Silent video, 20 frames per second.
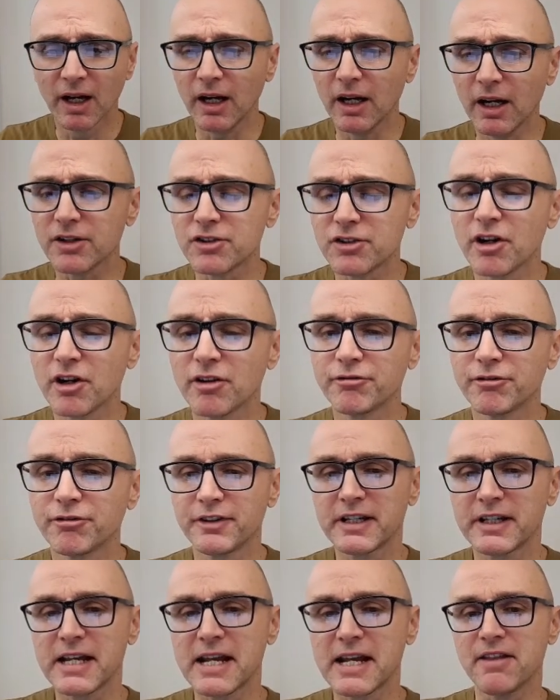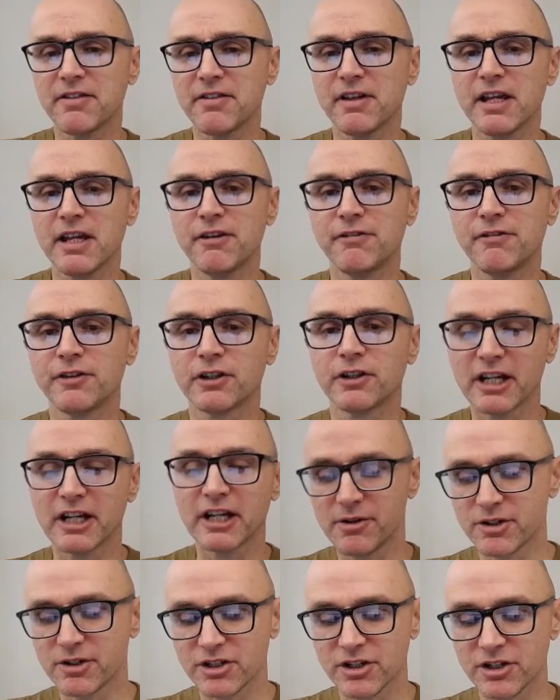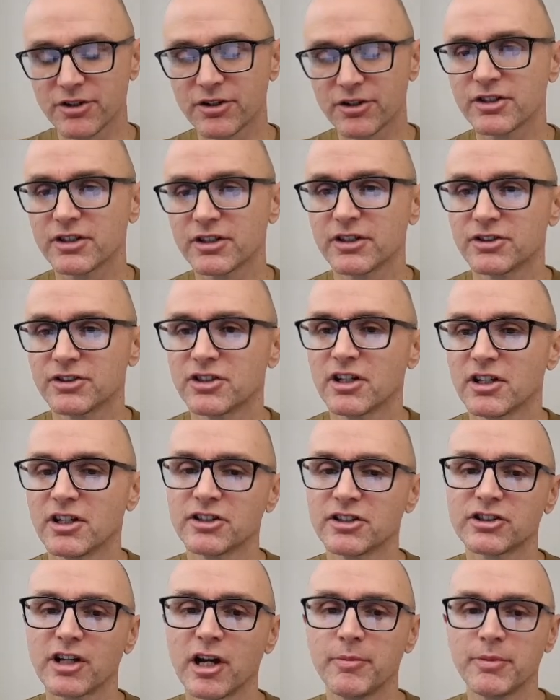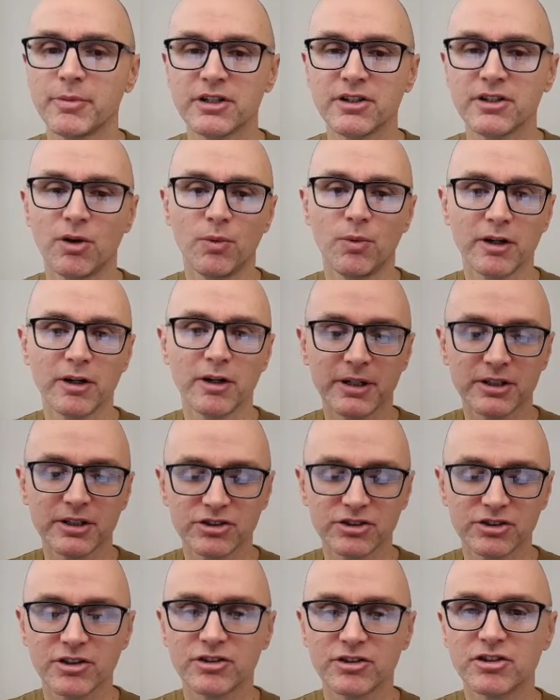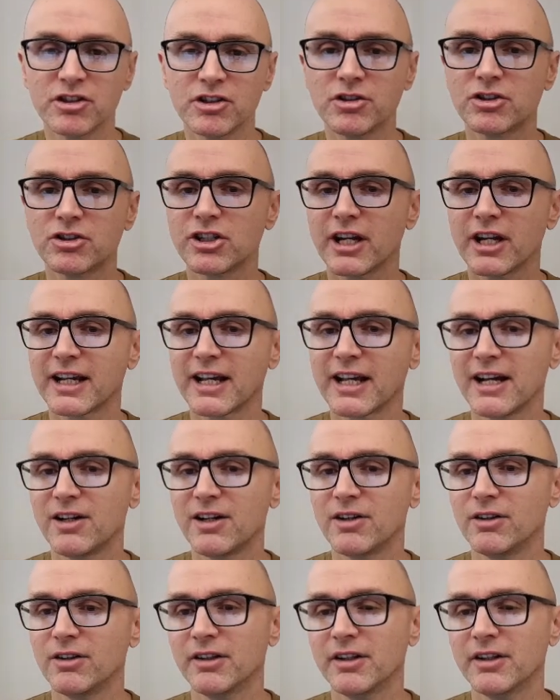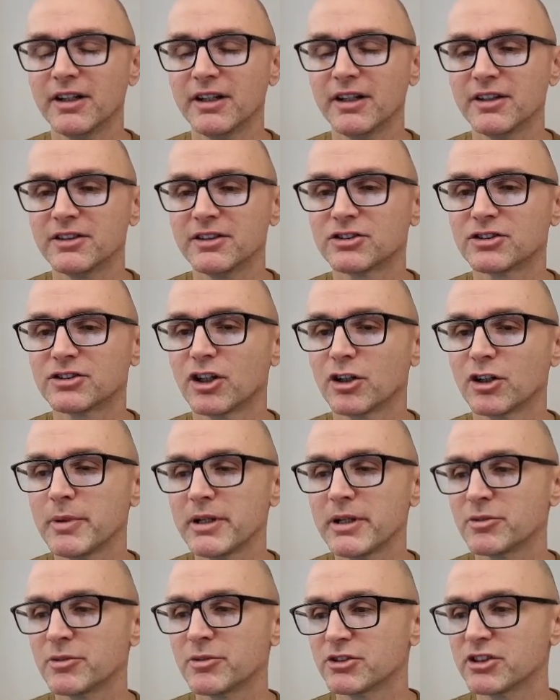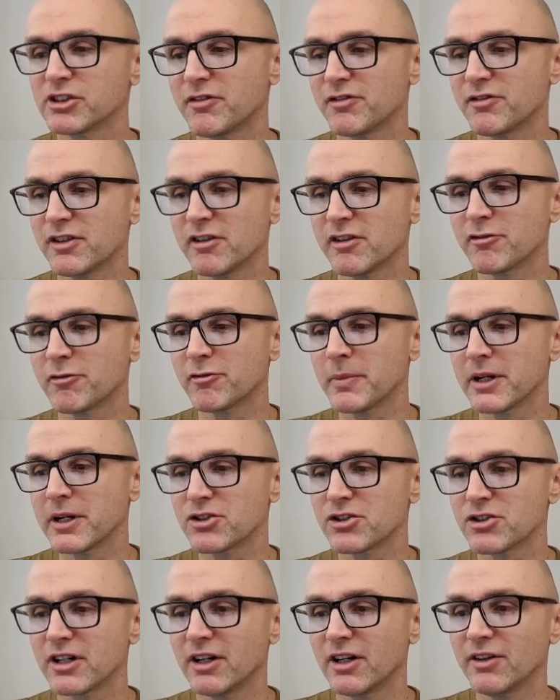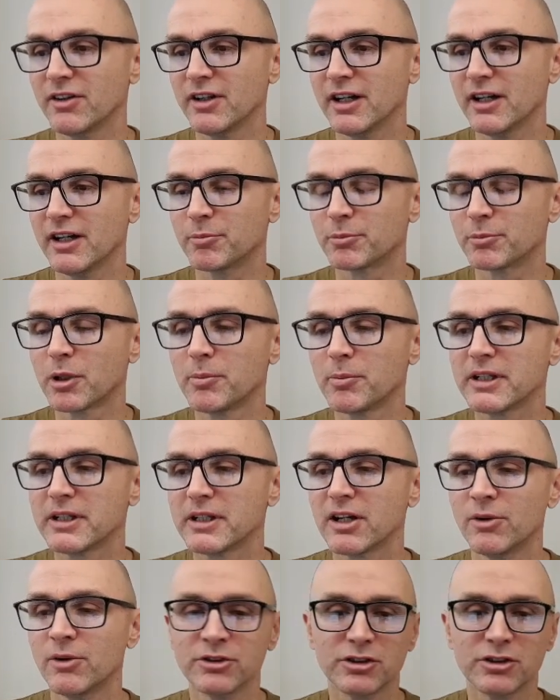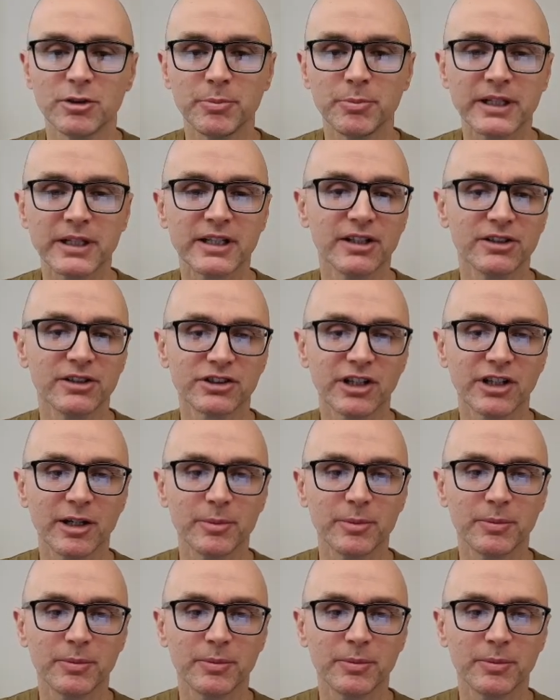Don't forget that if you're going to use an oscilloscope, you're not one of my students, do check out, there's got to be some safety information out there. Probably go onto the PicoScope,